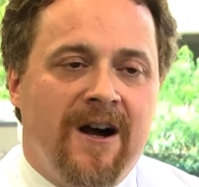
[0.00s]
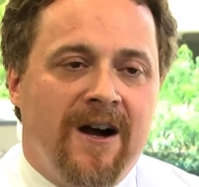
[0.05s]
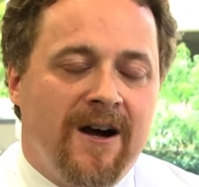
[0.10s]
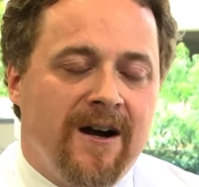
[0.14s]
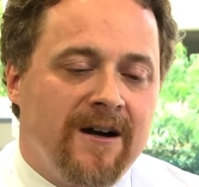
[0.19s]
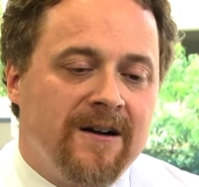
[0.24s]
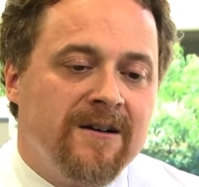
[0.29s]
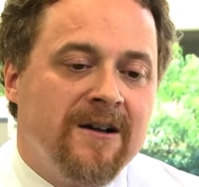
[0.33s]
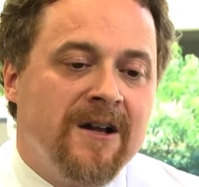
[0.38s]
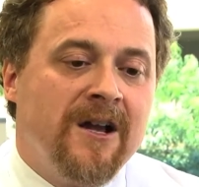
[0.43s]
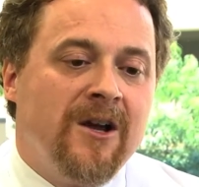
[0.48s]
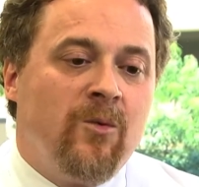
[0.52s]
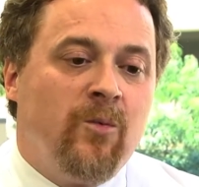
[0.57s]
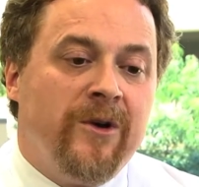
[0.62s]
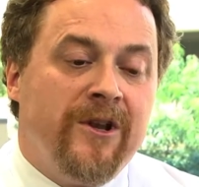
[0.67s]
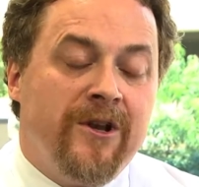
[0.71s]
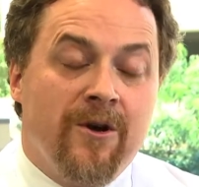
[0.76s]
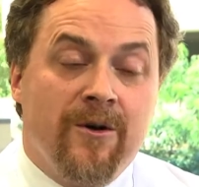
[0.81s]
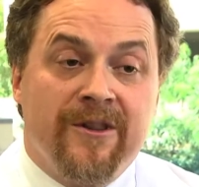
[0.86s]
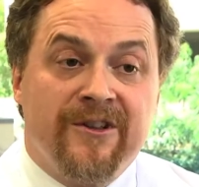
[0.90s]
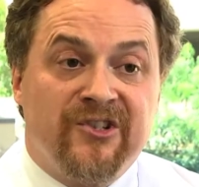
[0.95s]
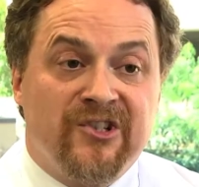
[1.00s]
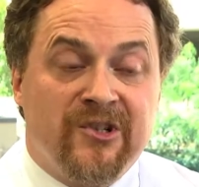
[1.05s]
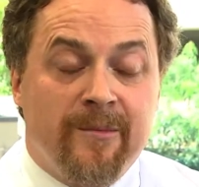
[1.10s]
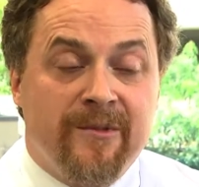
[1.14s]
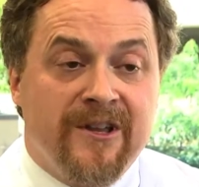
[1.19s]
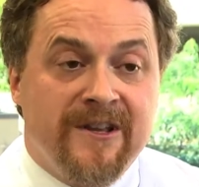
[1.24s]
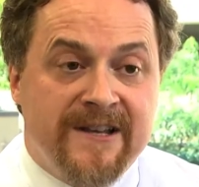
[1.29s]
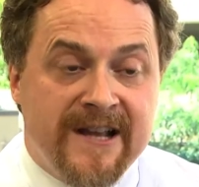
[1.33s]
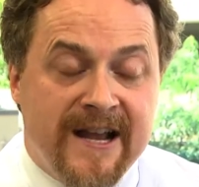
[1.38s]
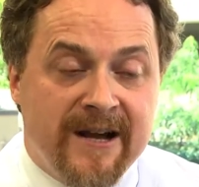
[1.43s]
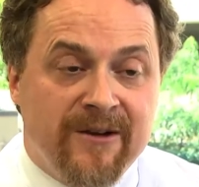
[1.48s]
Uh, we know that some of
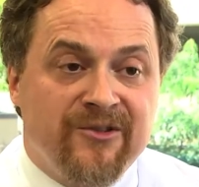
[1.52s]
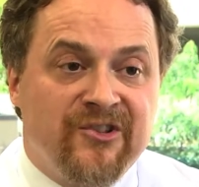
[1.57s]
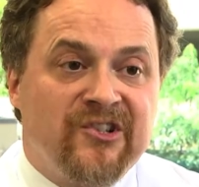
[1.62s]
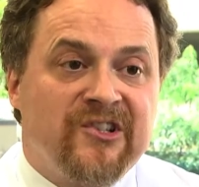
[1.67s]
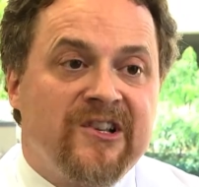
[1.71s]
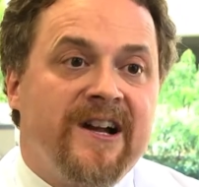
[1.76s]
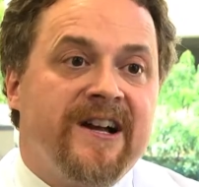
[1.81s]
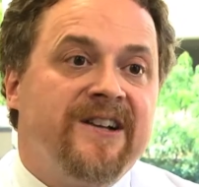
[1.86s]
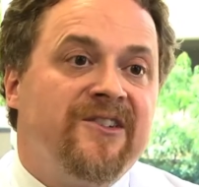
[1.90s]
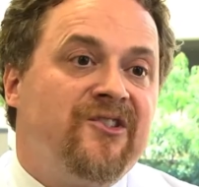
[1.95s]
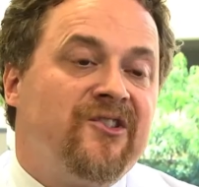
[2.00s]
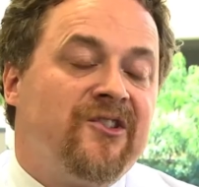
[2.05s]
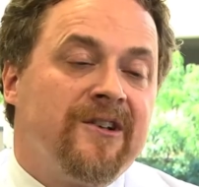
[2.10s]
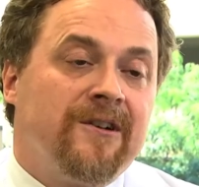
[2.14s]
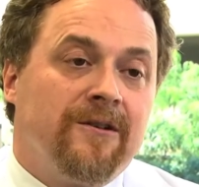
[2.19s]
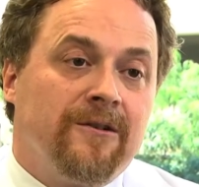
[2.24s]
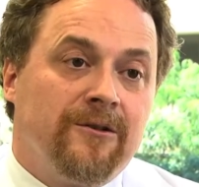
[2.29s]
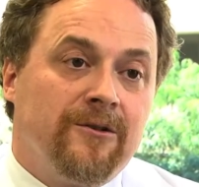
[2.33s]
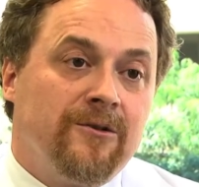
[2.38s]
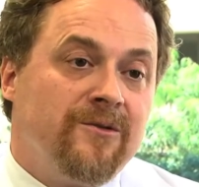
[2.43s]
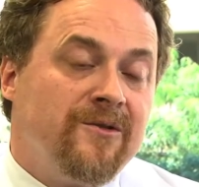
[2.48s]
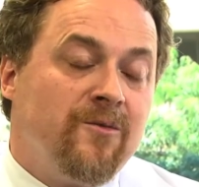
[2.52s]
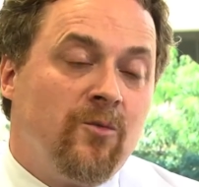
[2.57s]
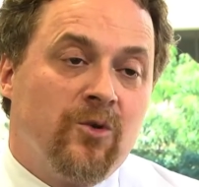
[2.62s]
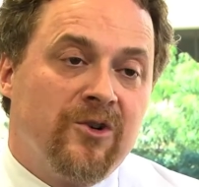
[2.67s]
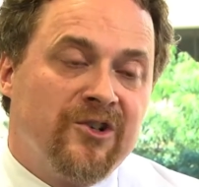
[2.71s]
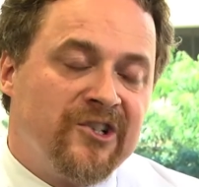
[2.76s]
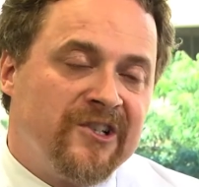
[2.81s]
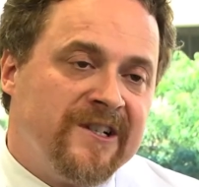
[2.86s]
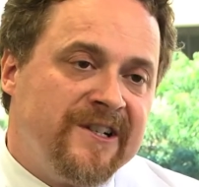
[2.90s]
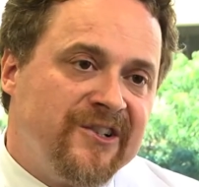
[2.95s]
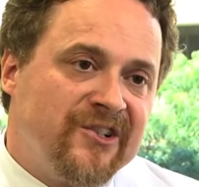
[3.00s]
the downsides, include
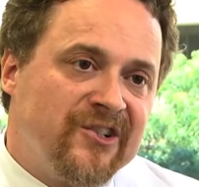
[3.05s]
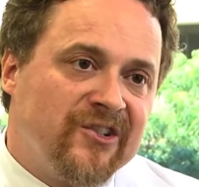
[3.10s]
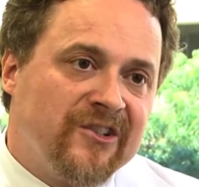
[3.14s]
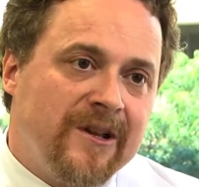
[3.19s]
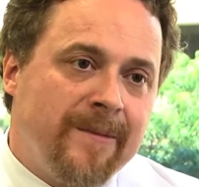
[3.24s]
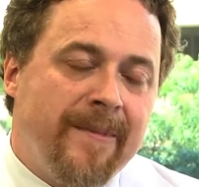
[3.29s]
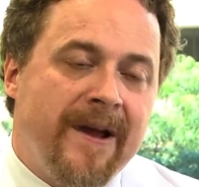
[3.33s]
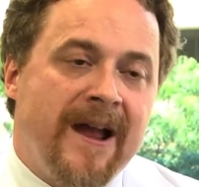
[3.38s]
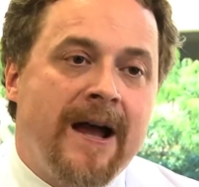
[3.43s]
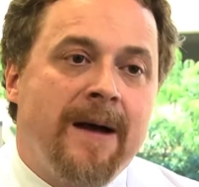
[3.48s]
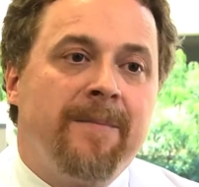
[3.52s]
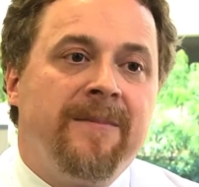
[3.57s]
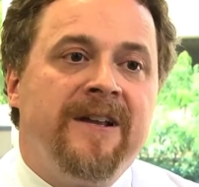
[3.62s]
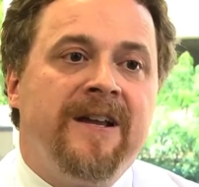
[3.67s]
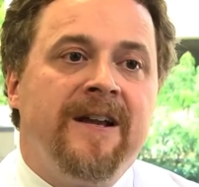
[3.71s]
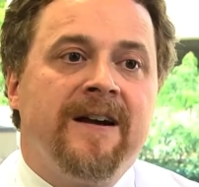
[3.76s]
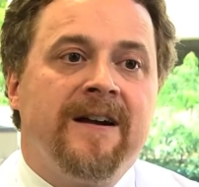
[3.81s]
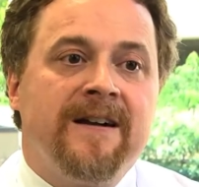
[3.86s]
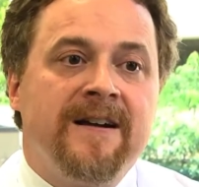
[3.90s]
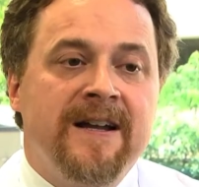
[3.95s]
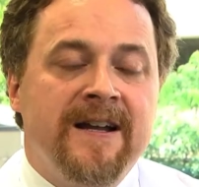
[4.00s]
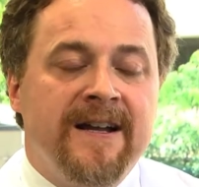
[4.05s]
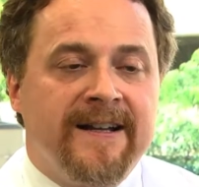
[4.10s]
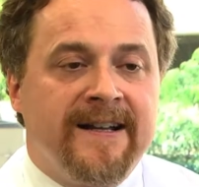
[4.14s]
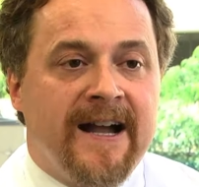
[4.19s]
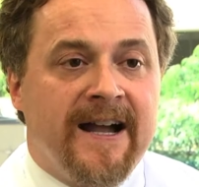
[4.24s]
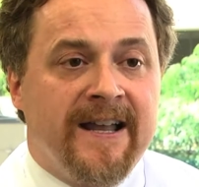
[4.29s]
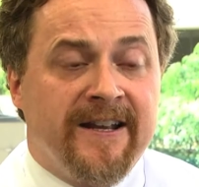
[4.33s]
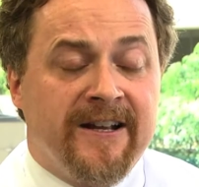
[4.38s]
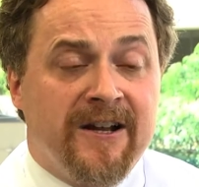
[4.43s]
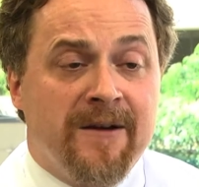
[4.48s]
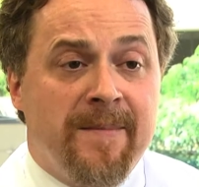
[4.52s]
worsening sleep apnea,
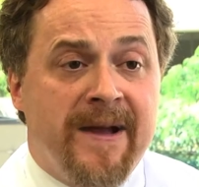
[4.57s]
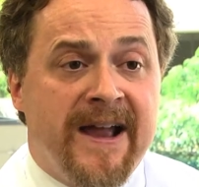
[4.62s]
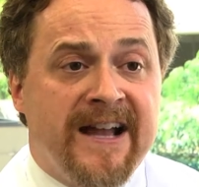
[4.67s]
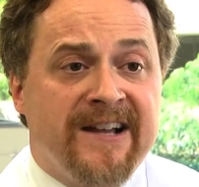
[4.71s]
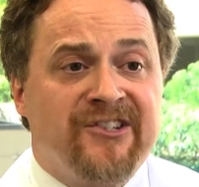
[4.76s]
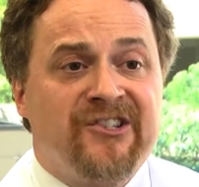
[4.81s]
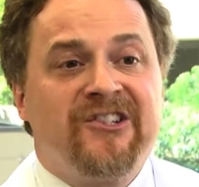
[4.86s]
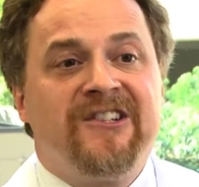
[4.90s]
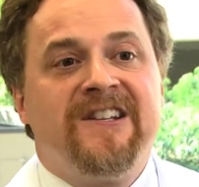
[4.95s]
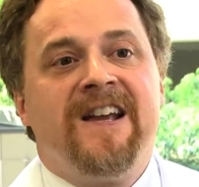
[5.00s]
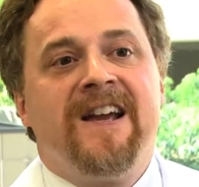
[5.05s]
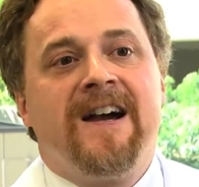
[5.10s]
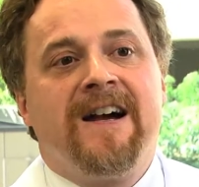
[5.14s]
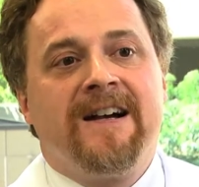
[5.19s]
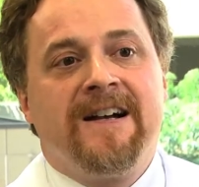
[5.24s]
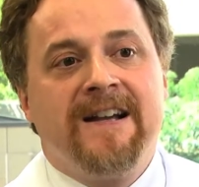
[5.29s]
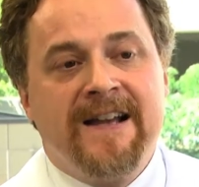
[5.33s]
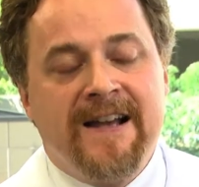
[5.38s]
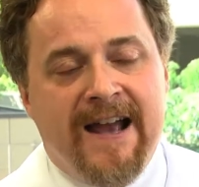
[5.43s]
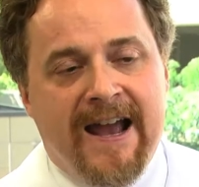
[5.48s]
gynecomastia,